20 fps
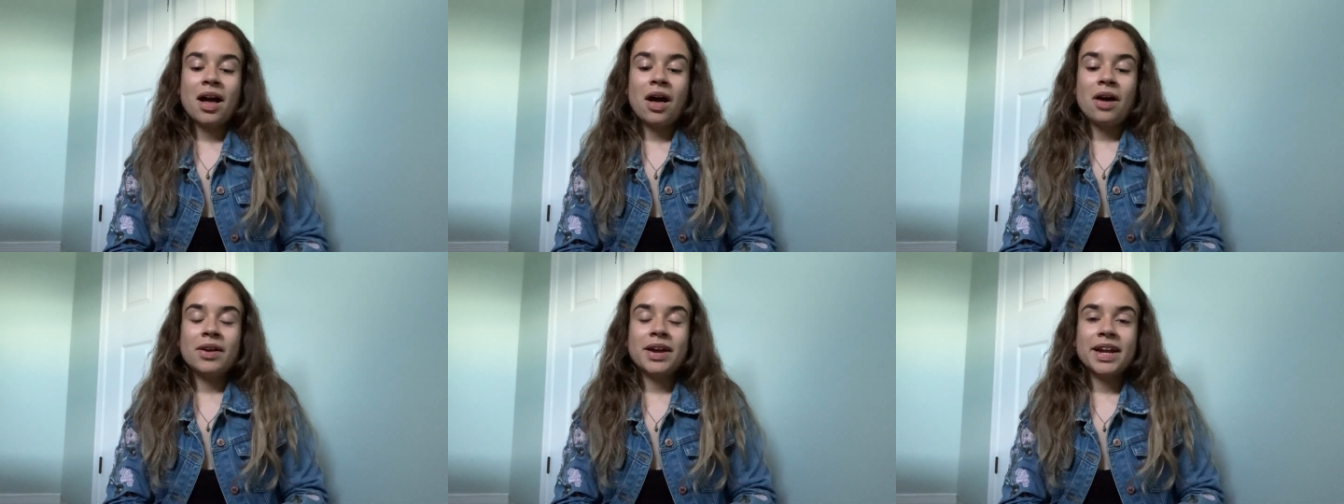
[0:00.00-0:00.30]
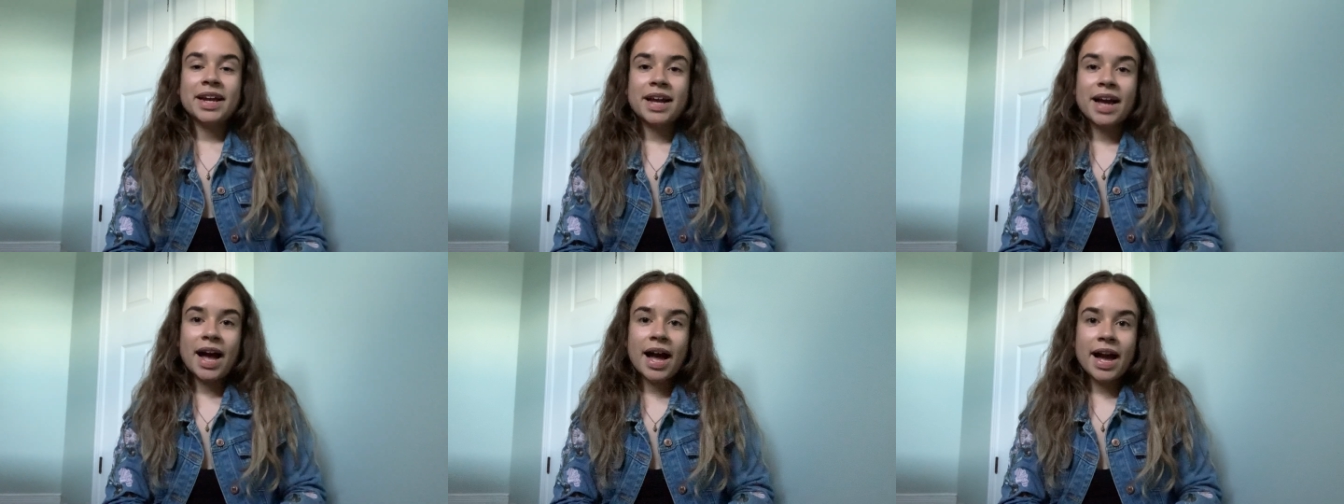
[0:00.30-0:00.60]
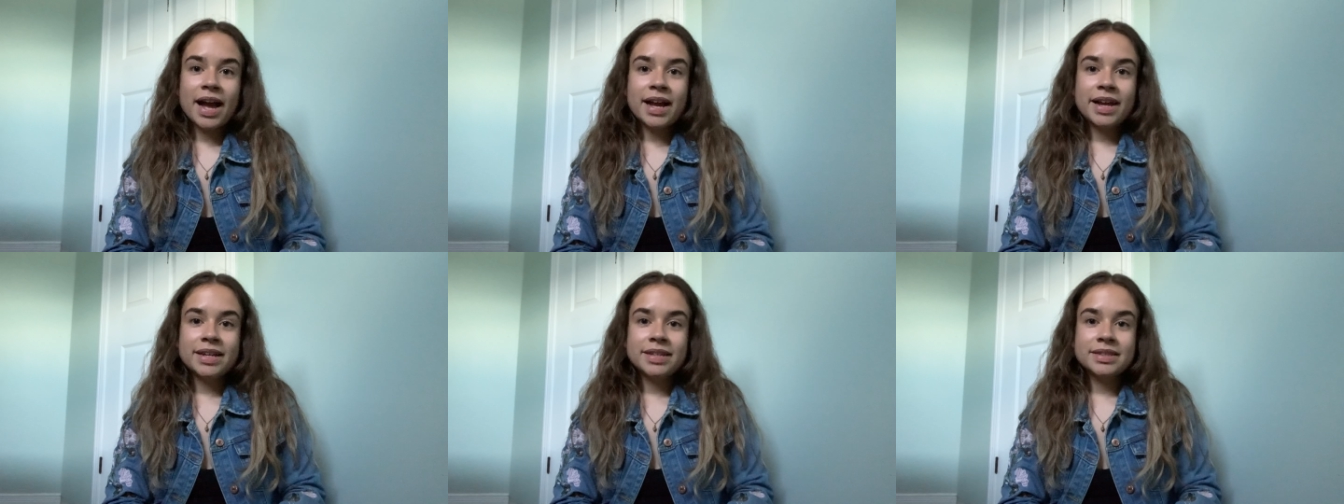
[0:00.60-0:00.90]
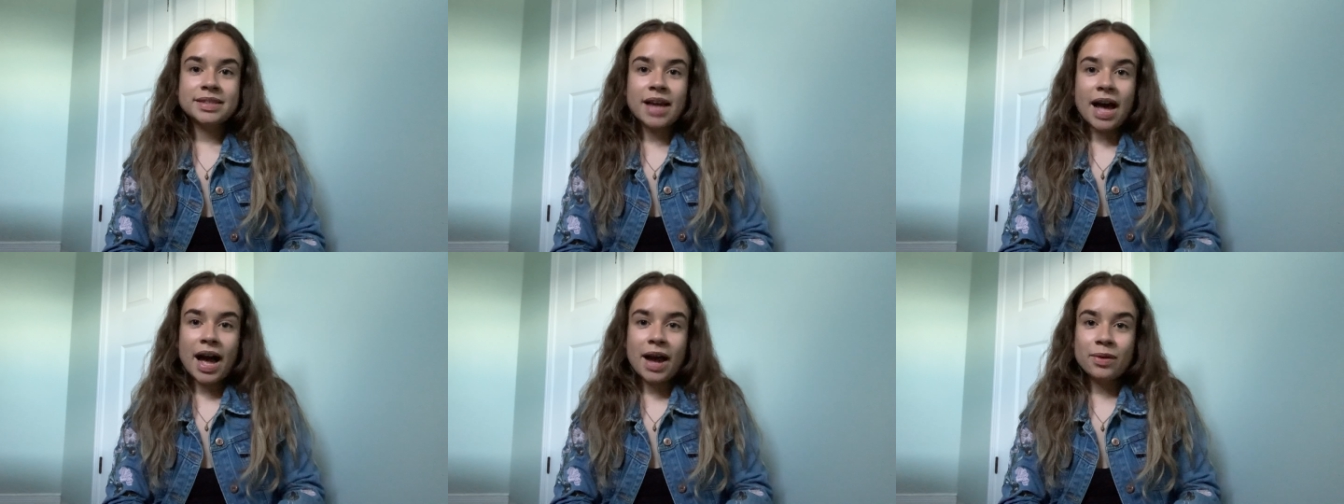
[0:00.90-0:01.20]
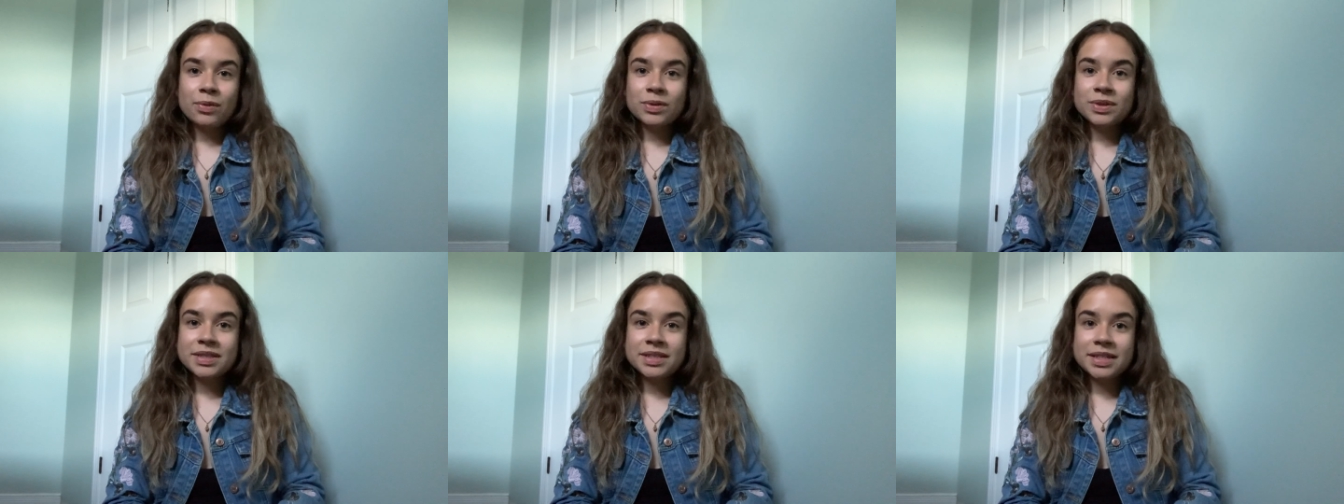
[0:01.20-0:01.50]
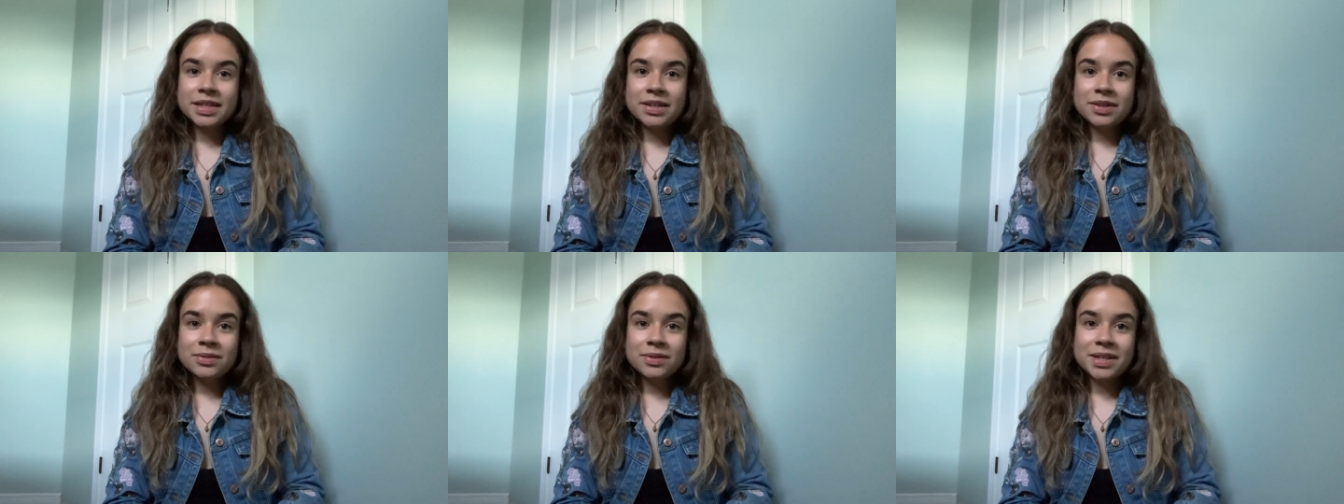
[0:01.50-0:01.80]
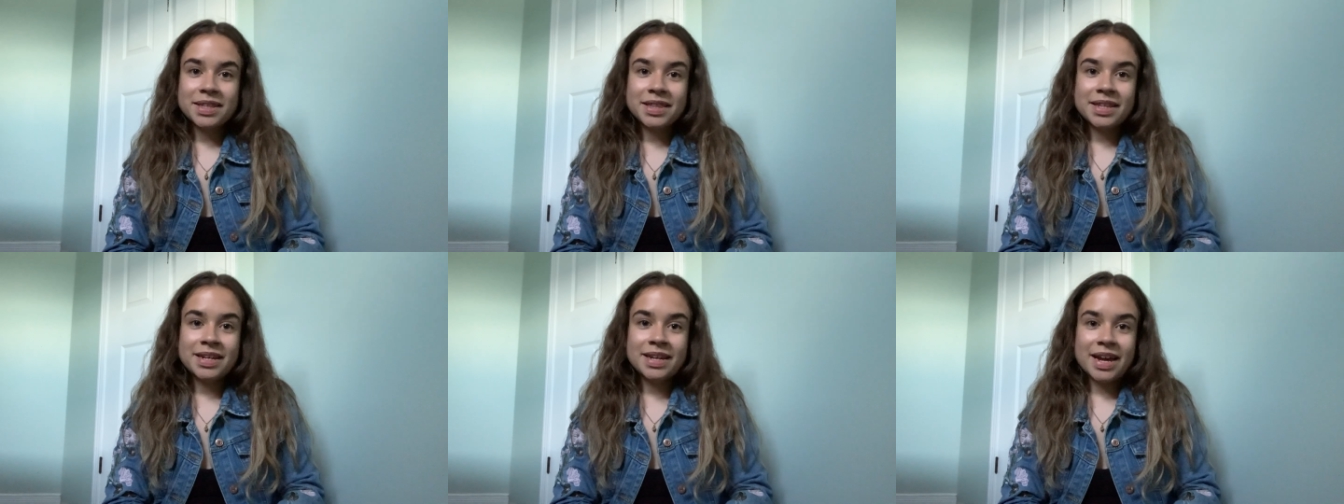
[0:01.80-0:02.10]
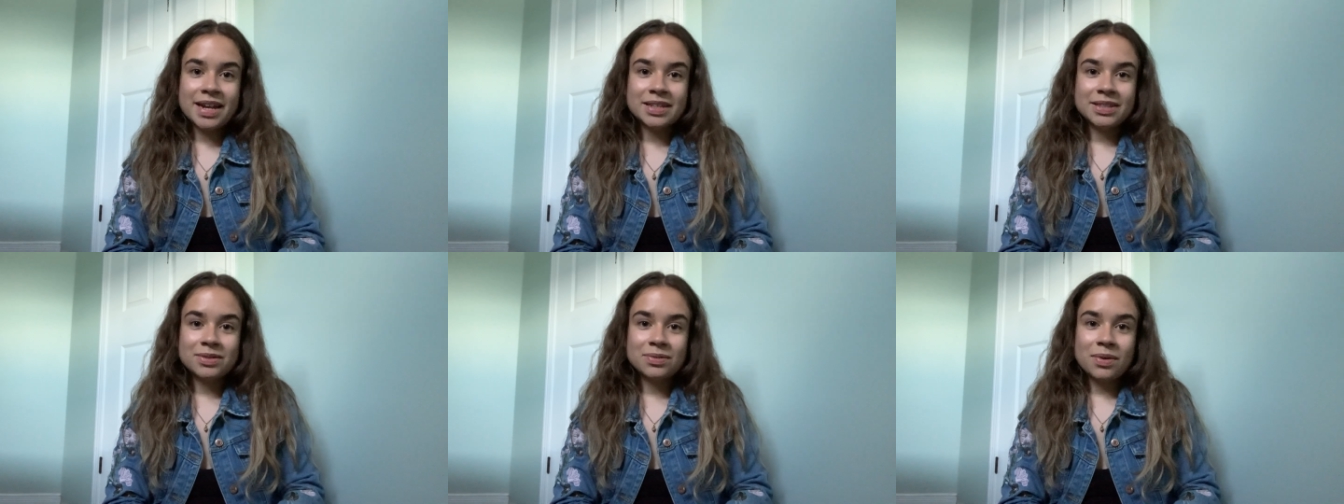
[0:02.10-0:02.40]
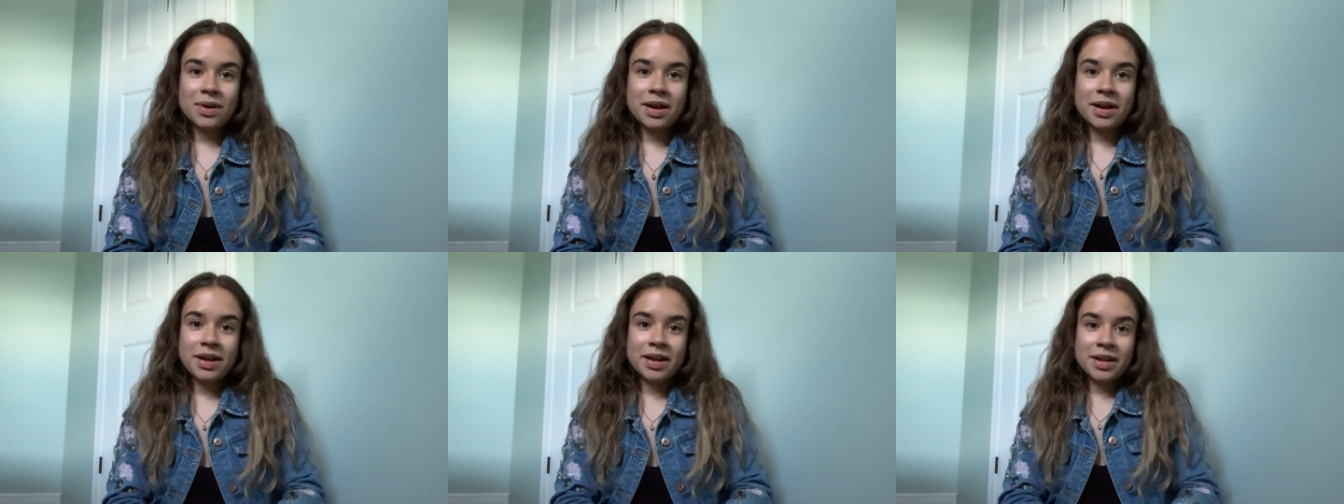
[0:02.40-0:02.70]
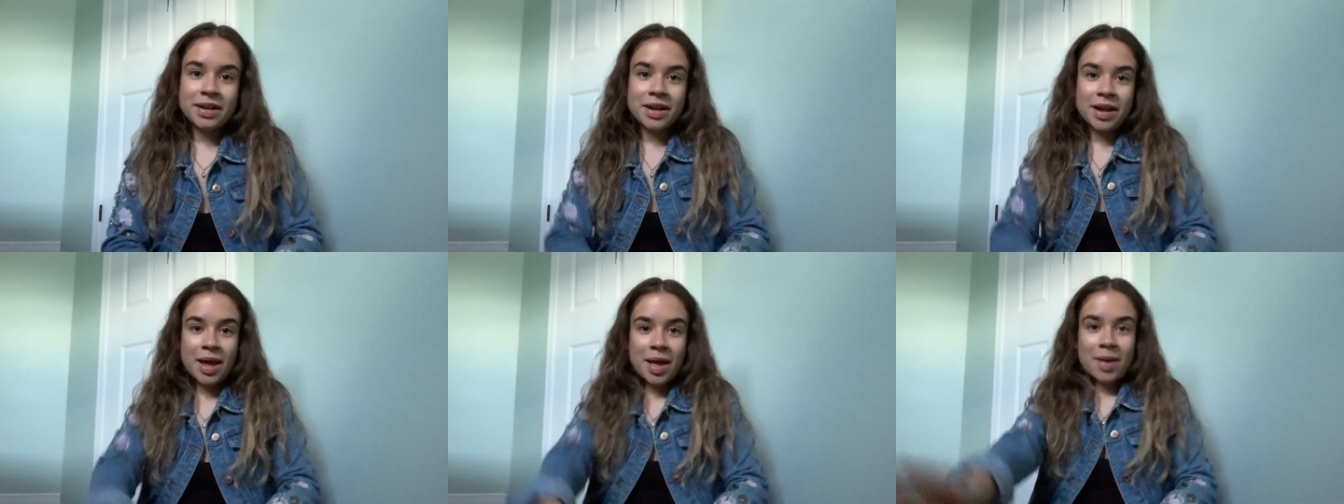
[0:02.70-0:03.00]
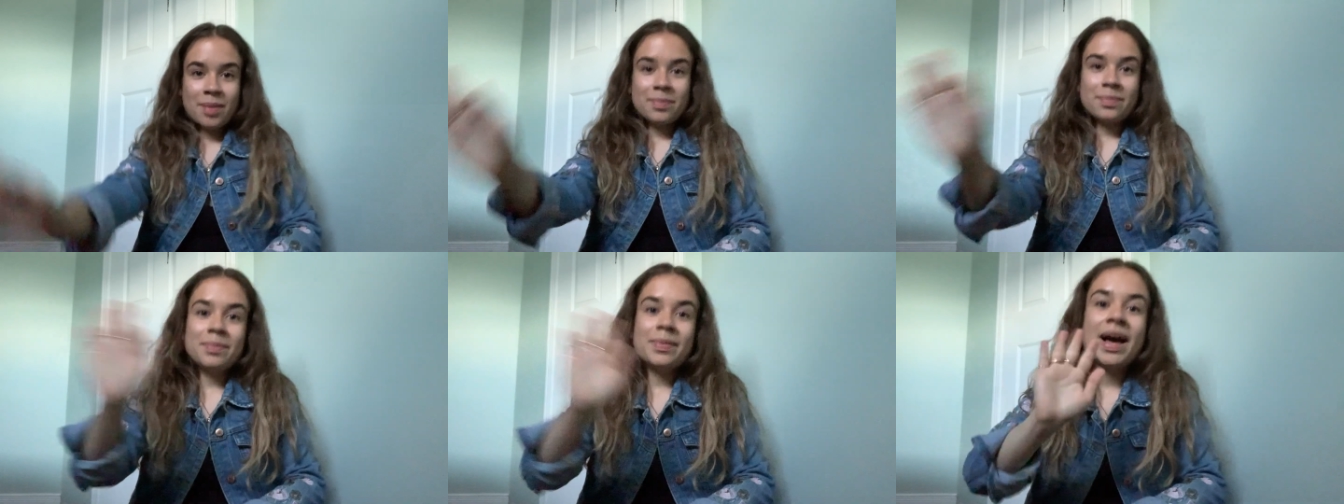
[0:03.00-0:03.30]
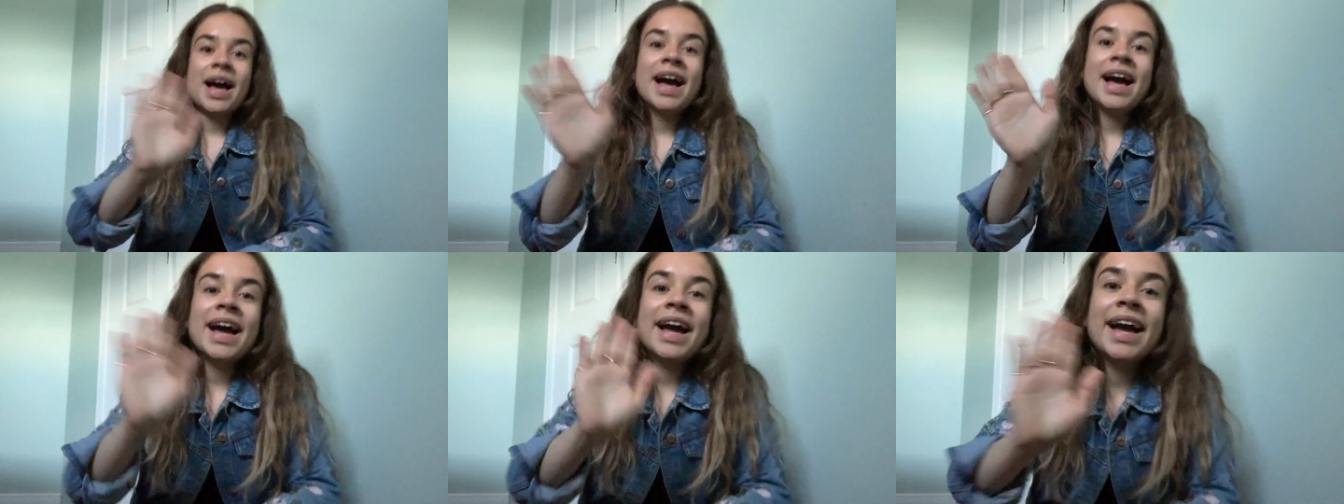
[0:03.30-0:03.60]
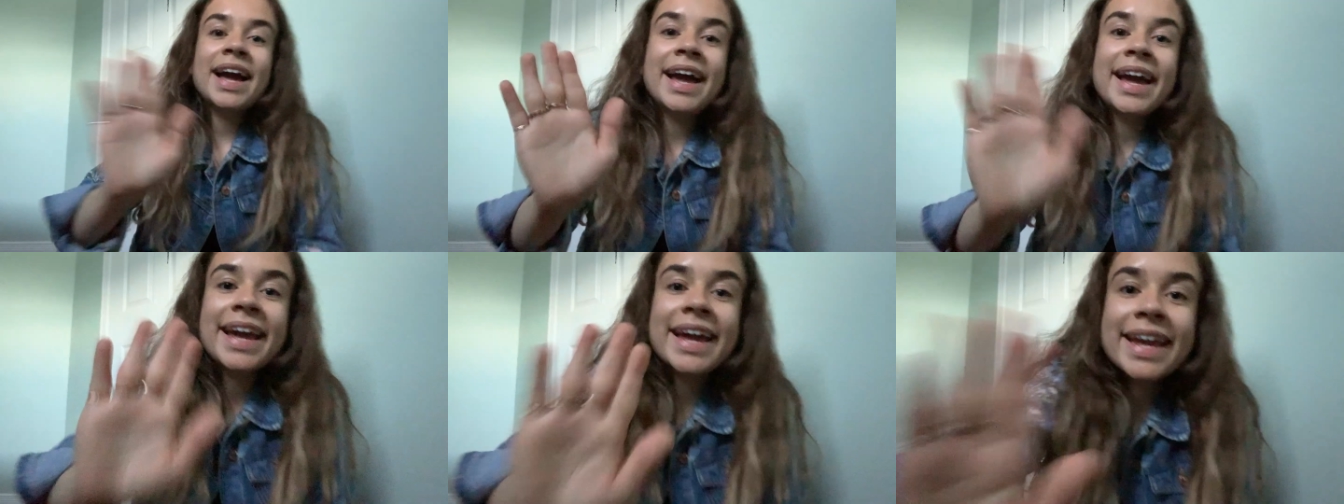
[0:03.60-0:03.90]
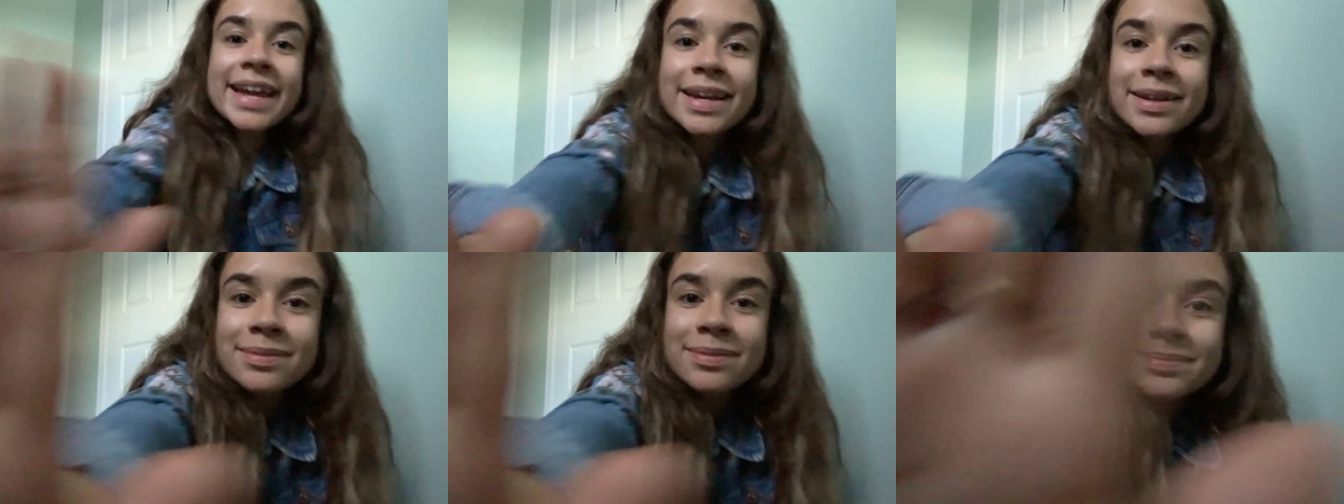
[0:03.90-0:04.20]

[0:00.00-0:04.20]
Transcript: All right, guys, I will see you in the next one. Bye.